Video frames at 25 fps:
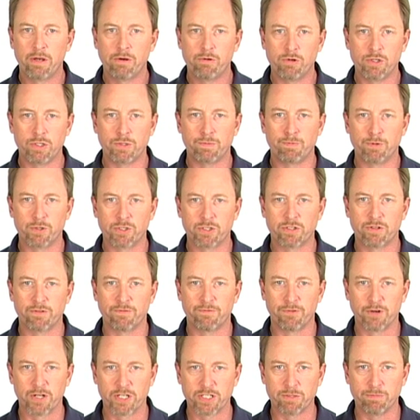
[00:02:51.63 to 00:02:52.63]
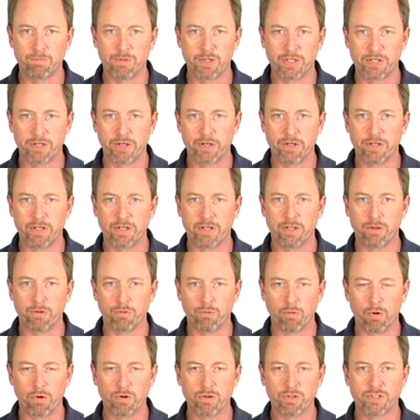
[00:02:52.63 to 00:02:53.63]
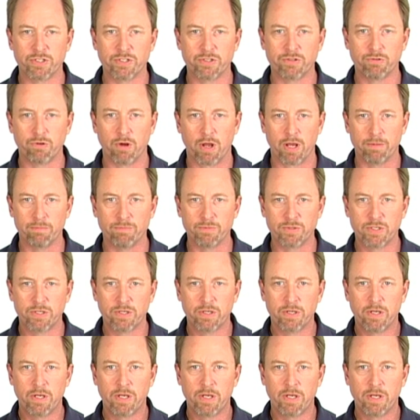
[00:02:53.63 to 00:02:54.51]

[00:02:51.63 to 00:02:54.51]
which push the friction material into the rotors and drums,